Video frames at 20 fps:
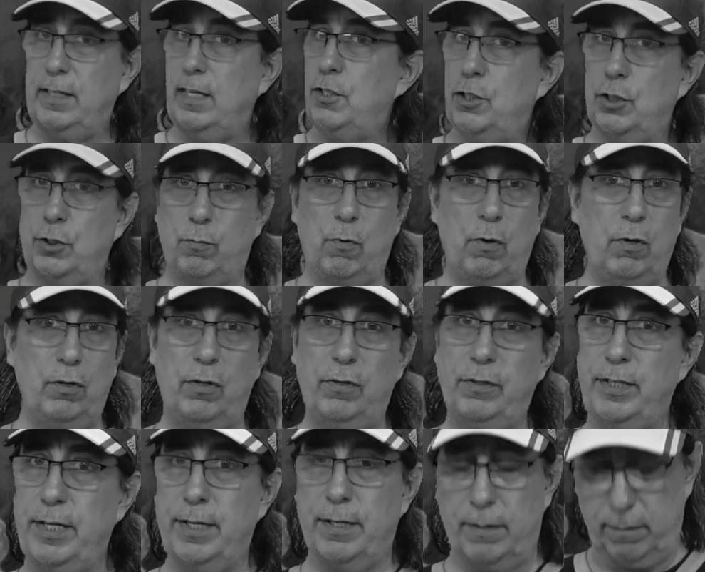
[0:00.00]
they'd just roll
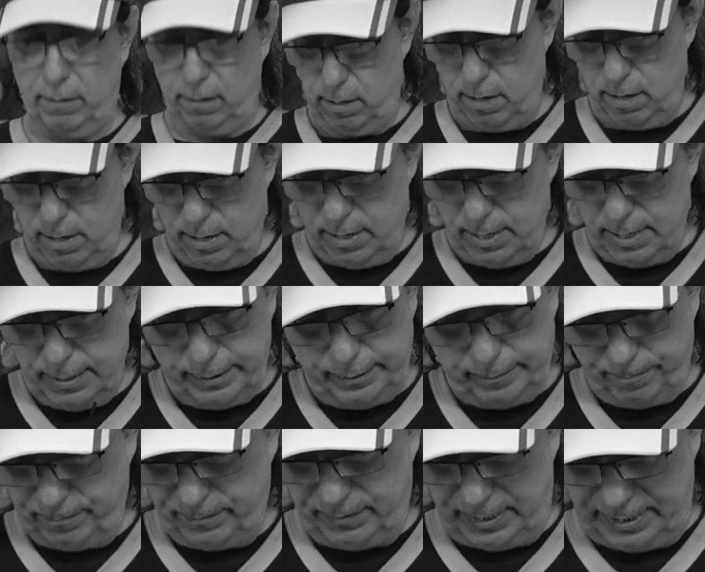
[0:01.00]
all year.
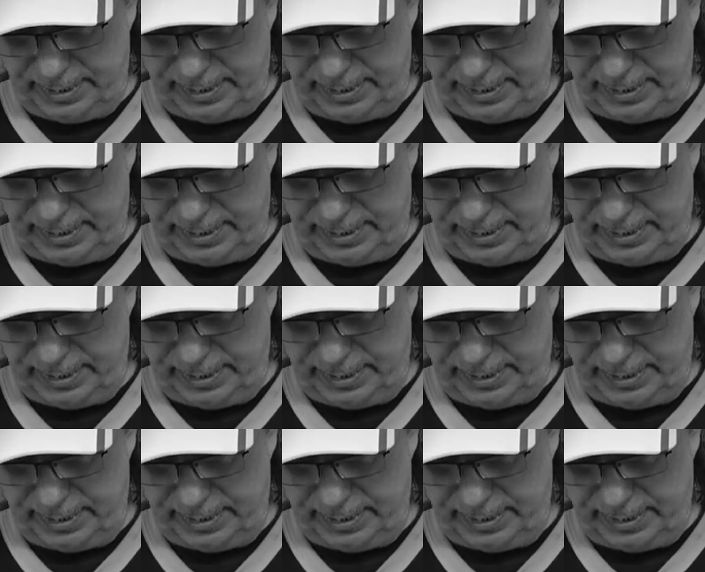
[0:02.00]
They